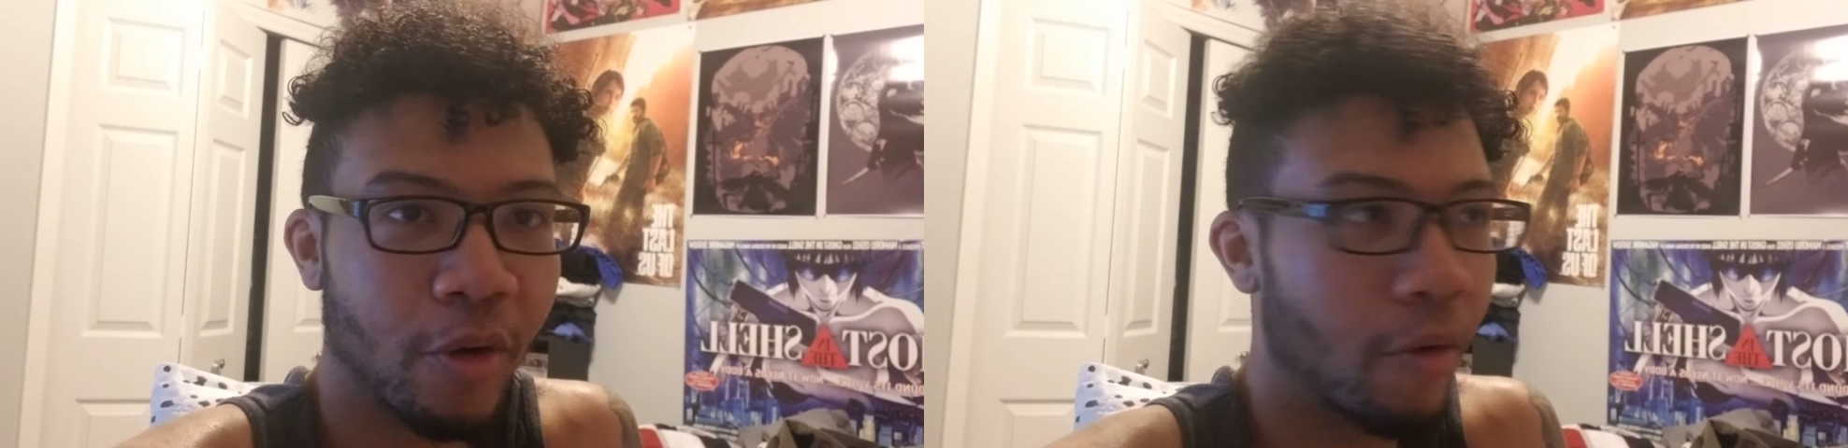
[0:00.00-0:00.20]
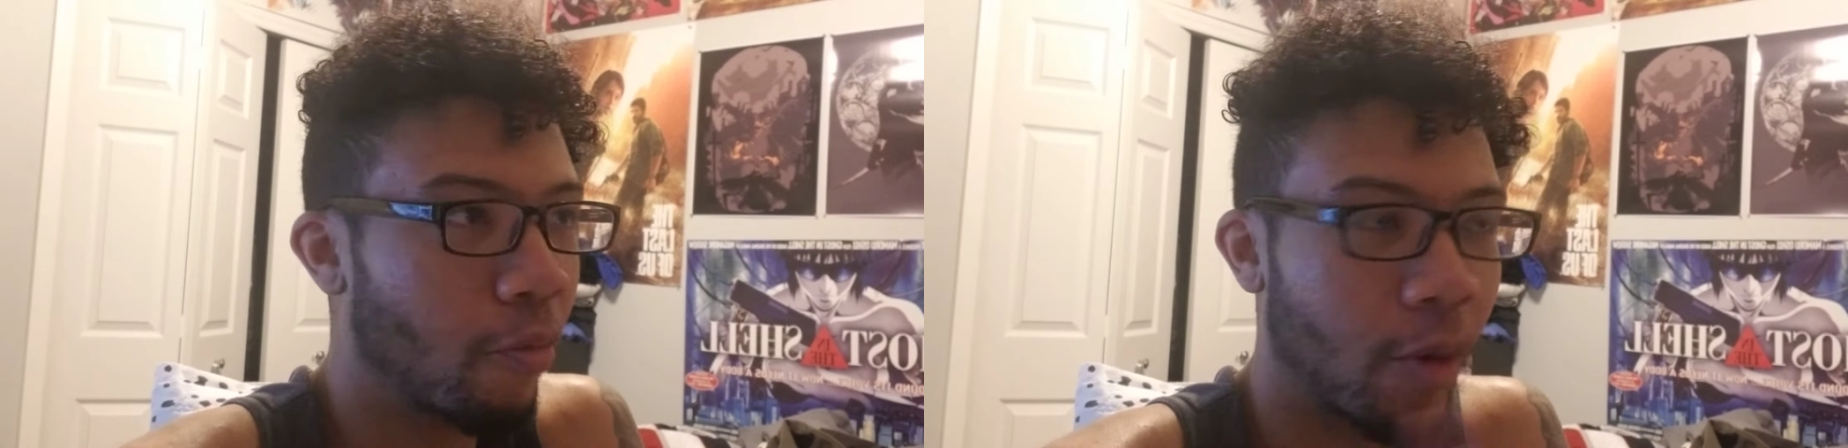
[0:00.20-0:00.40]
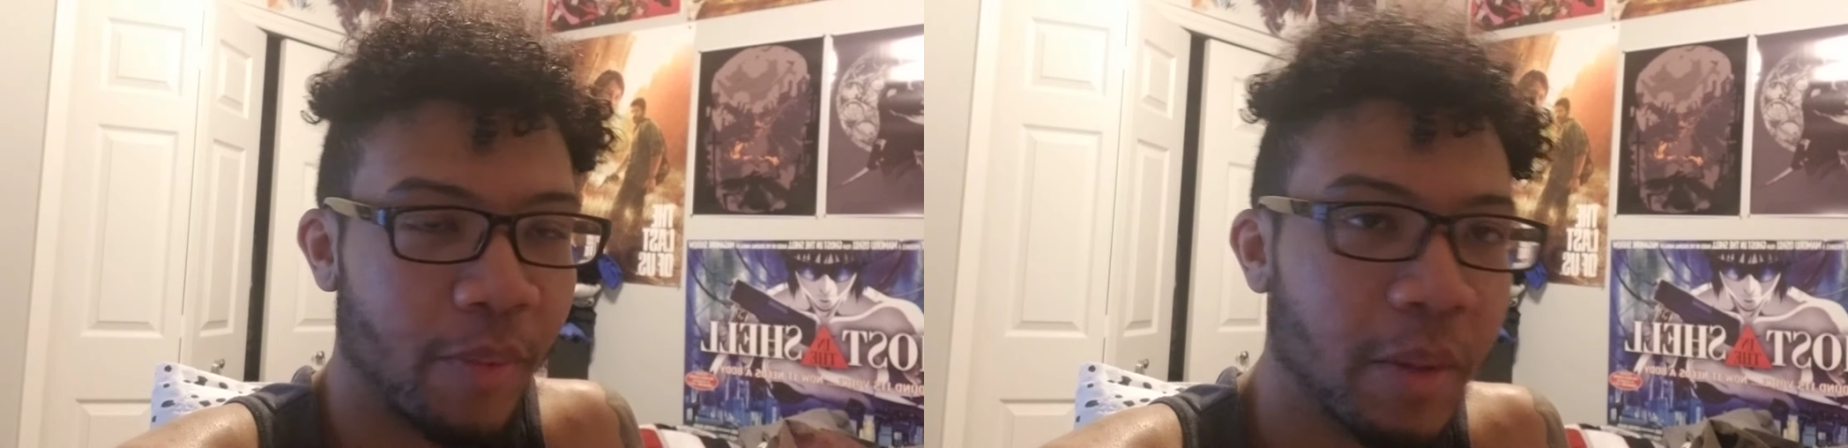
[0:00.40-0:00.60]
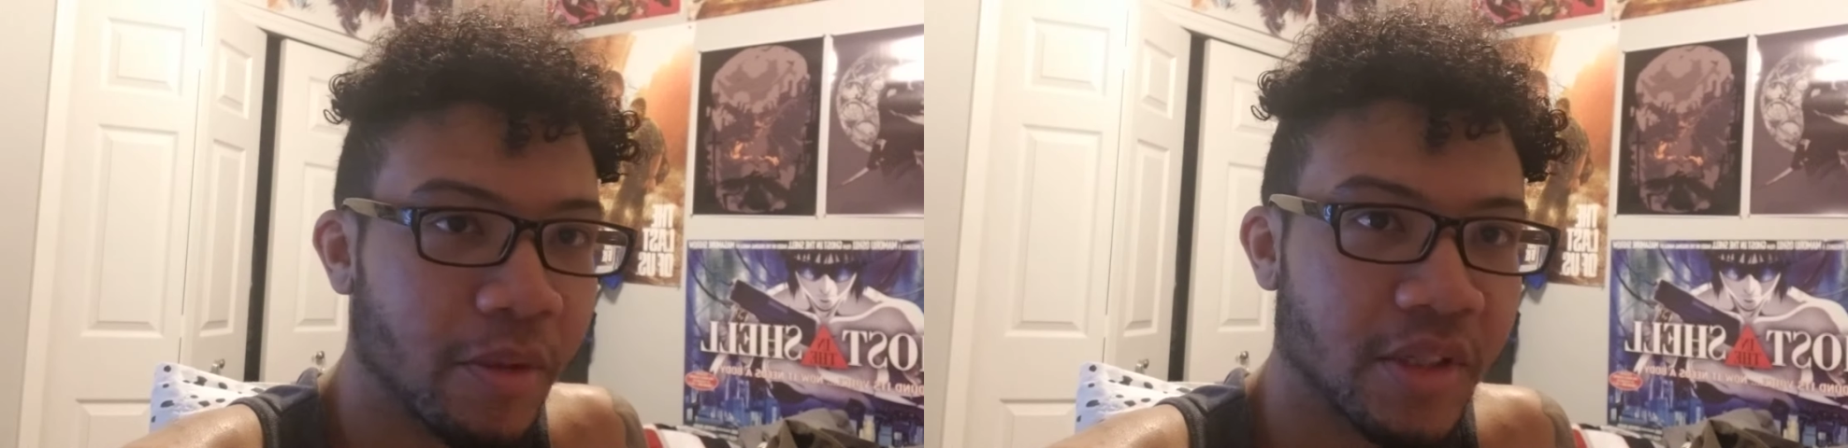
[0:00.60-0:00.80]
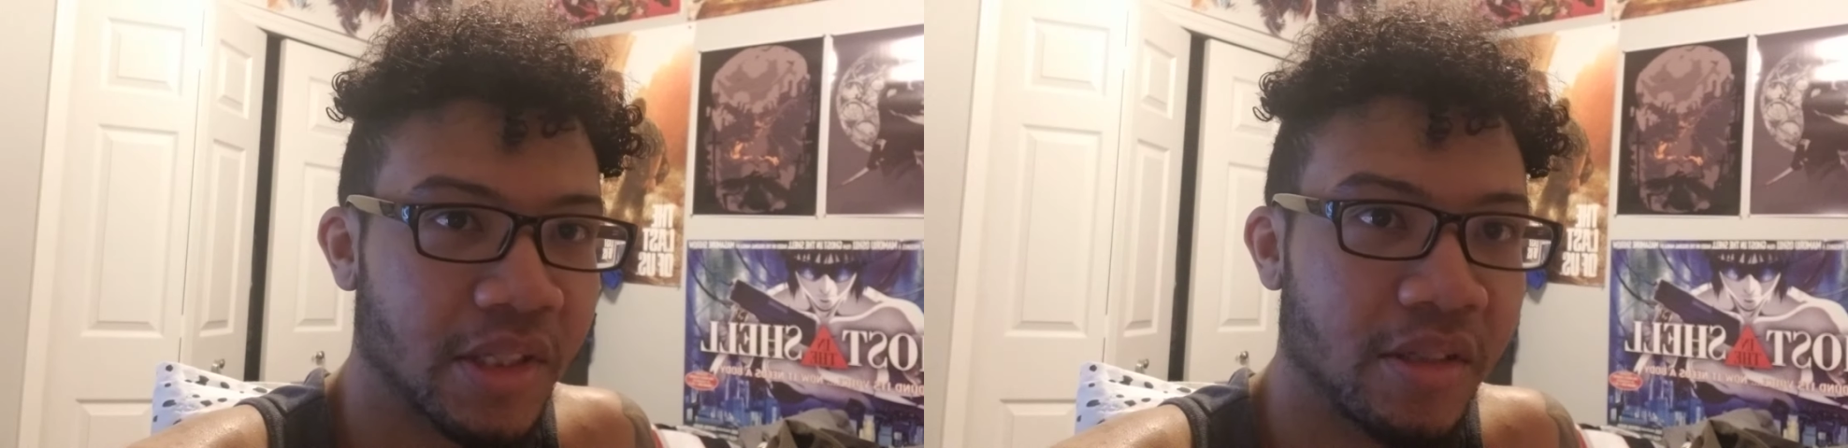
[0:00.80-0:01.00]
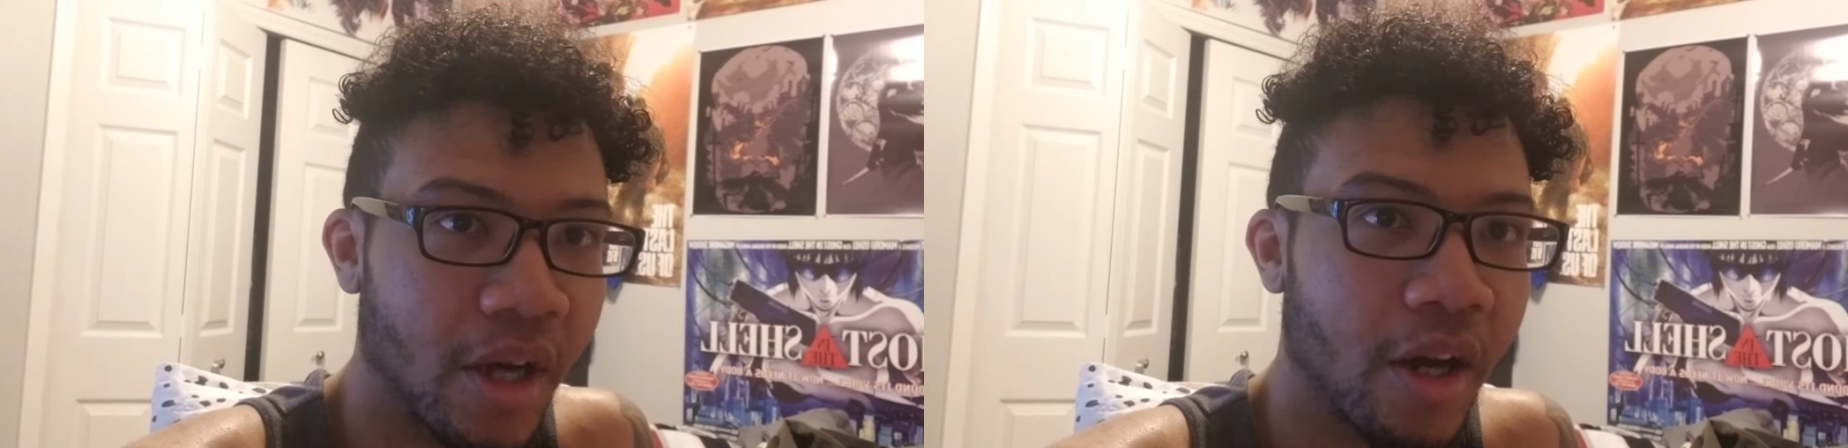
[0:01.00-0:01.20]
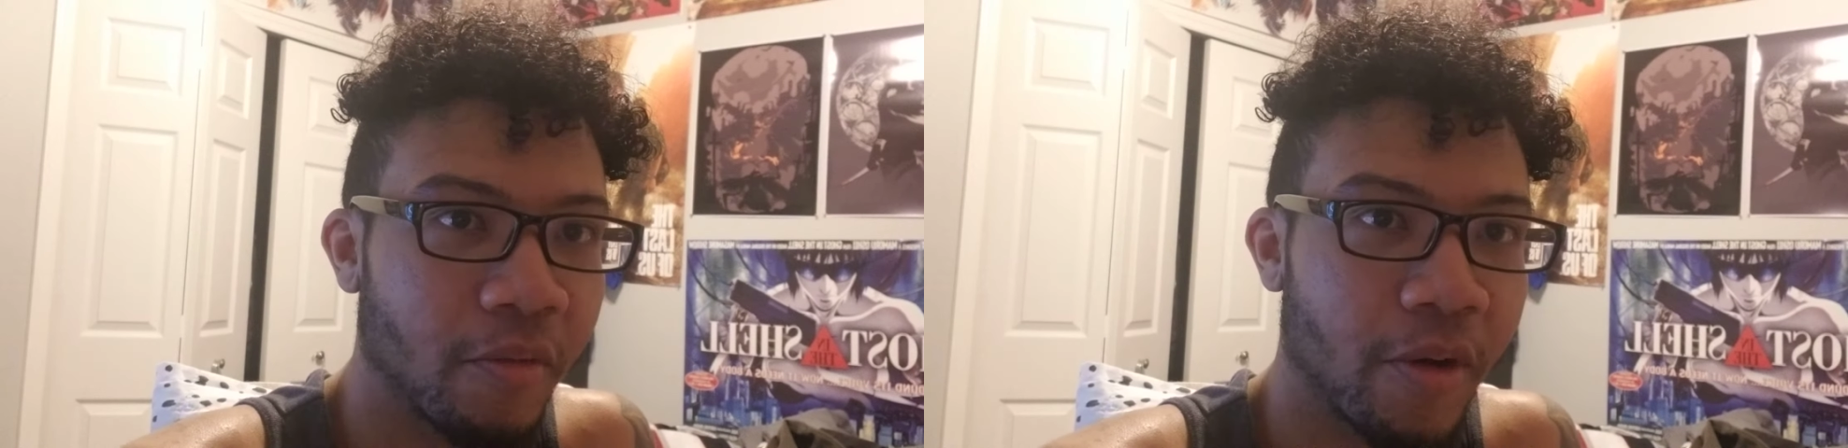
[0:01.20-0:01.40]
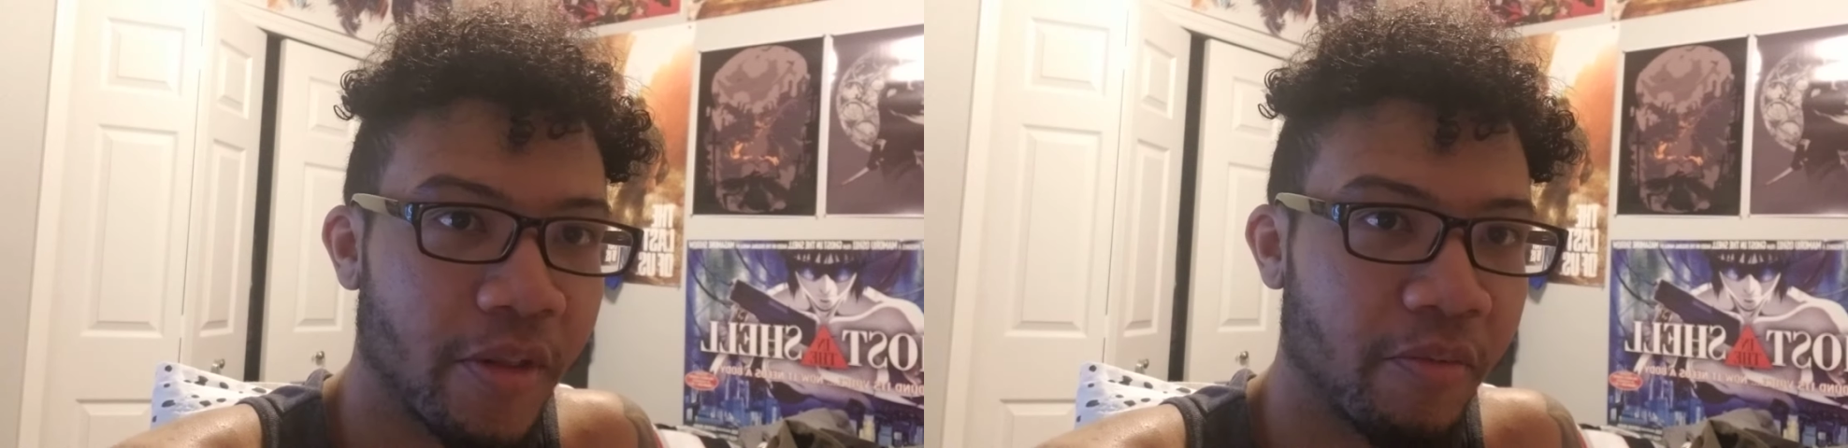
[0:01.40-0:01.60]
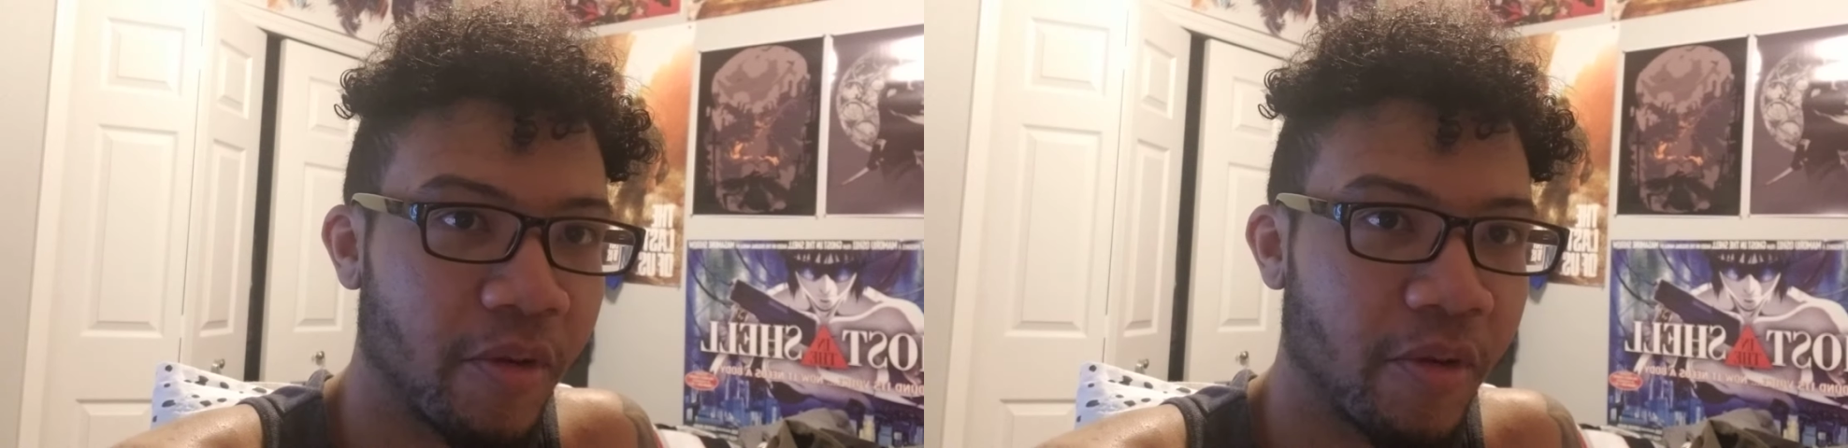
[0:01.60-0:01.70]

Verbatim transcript: or were people just done with